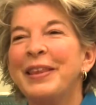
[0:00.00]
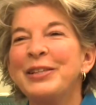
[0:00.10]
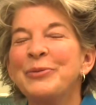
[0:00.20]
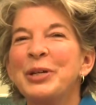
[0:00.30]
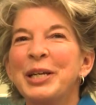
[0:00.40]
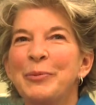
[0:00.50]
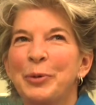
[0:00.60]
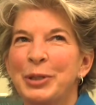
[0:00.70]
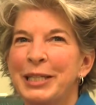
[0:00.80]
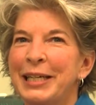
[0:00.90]
this one in
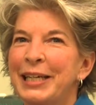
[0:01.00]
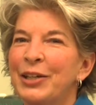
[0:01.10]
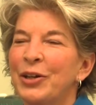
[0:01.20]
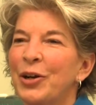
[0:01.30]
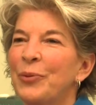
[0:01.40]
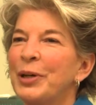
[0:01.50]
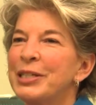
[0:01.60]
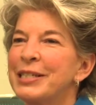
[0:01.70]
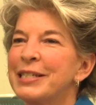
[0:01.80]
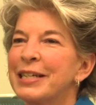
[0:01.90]
particular, we
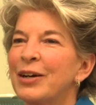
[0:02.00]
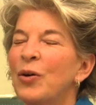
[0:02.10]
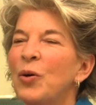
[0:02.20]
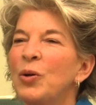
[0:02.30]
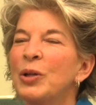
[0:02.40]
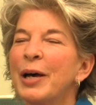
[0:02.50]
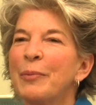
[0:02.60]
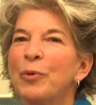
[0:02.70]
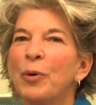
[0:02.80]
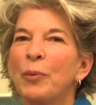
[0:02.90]
just did a whole
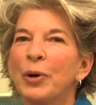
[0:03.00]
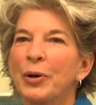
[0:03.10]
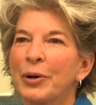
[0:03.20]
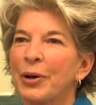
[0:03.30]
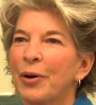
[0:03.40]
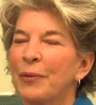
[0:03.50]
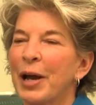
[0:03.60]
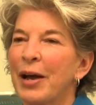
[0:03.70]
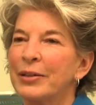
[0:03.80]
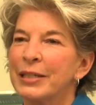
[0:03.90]
lot more work
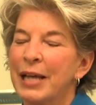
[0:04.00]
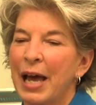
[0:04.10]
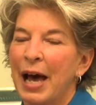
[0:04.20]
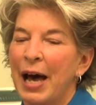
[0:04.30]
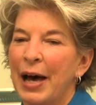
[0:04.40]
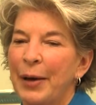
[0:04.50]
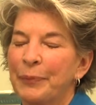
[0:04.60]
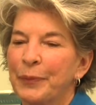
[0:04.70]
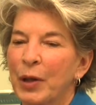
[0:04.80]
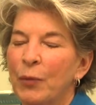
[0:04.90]
around,
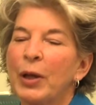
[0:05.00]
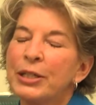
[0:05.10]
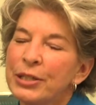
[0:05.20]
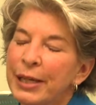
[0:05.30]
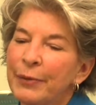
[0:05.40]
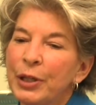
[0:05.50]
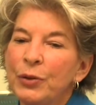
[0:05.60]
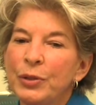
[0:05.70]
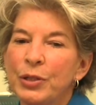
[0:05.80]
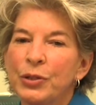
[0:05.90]
well, I should say we
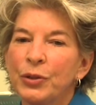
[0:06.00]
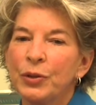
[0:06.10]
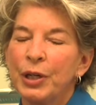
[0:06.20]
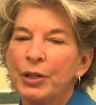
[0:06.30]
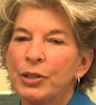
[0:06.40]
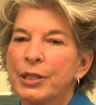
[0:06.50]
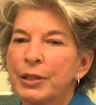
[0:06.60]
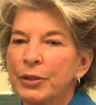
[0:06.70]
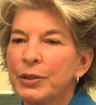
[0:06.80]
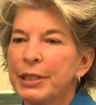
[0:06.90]
used to
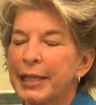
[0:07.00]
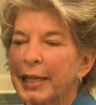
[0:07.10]
just learn the